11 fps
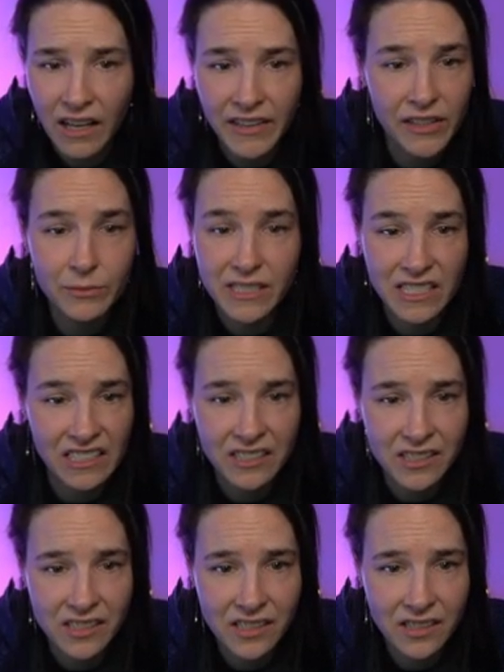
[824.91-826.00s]
then there was
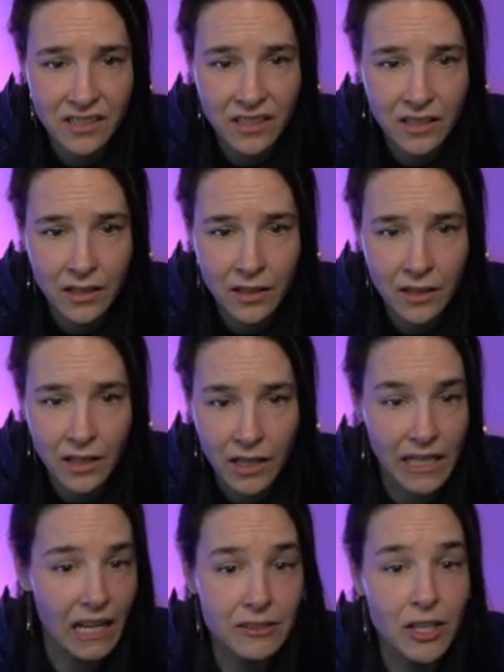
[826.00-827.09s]
this. And
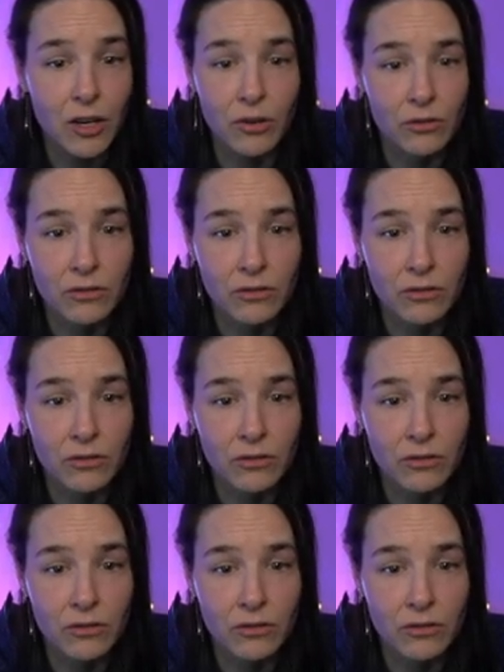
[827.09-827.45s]
I don't know